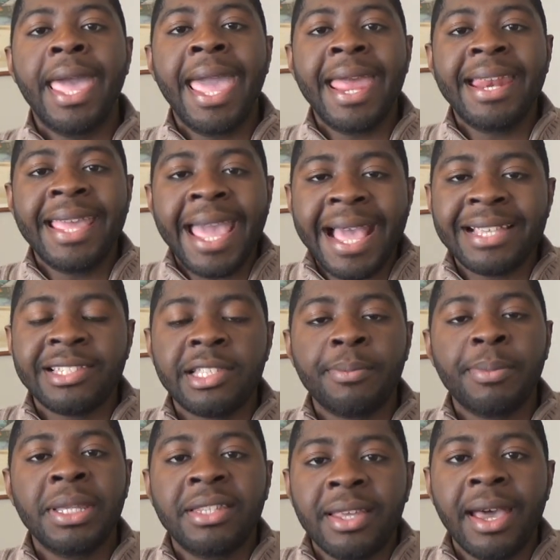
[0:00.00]
and it has
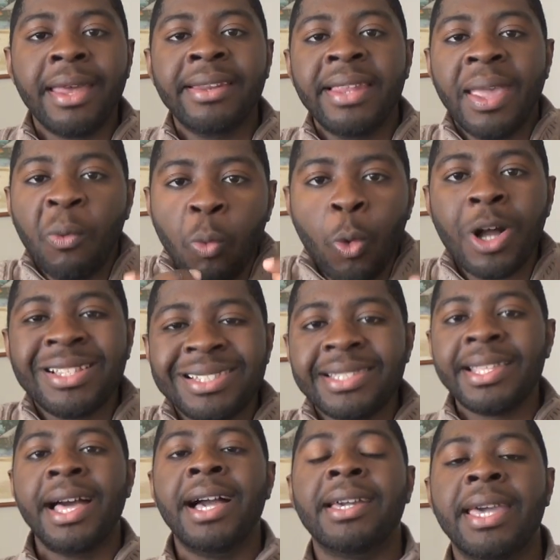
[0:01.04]
to be done 1
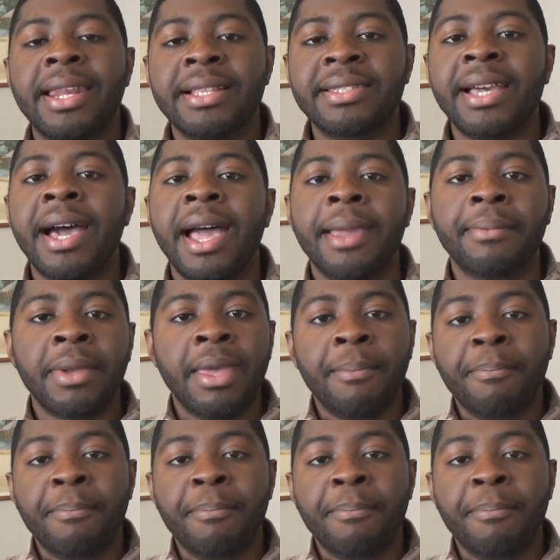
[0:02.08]
stock at a time.